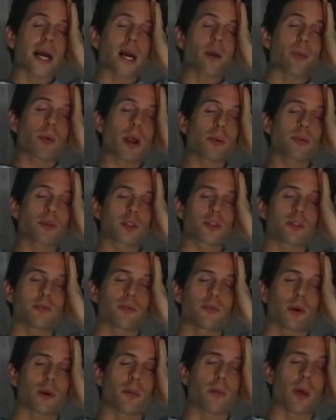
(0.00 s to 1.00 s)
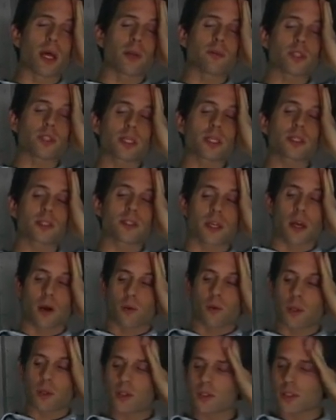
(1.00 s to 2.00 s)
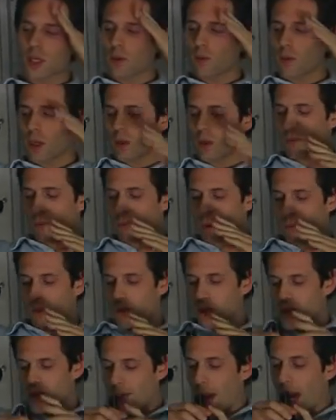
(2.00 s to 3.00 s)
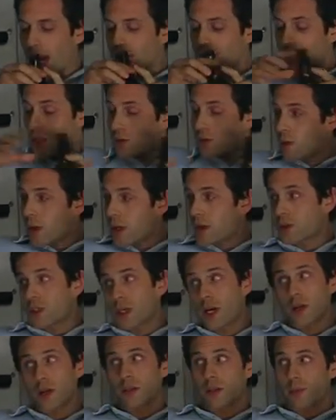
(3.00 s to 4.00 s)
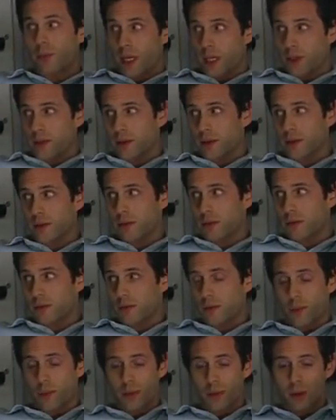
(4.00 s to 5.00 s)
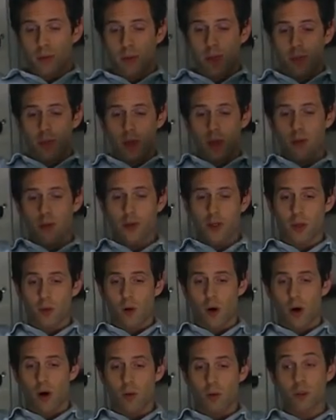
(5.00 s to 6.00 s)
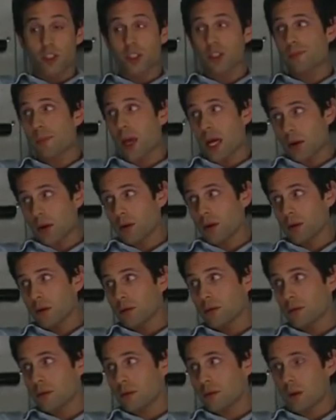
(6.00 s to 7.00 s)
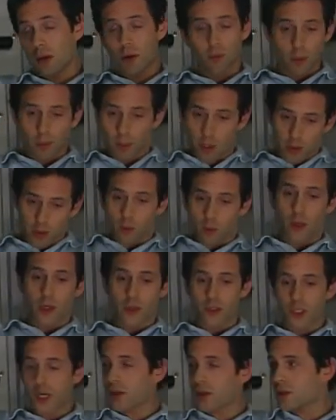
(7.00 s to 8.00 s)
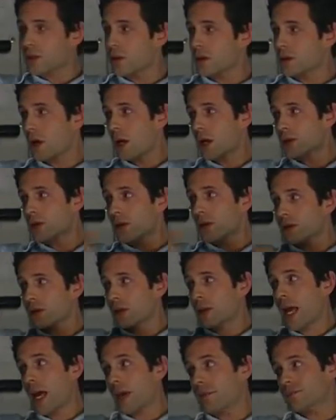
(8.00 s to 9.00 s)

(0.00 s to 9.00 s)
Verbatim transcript: right, I got a proposition for you, man. Check this out. What do you say we we, we smash these wicker chairs to bits? We put them in the middle of the U-Haul, which is metal, and we burn the wicker chairs and cook the hot dogs on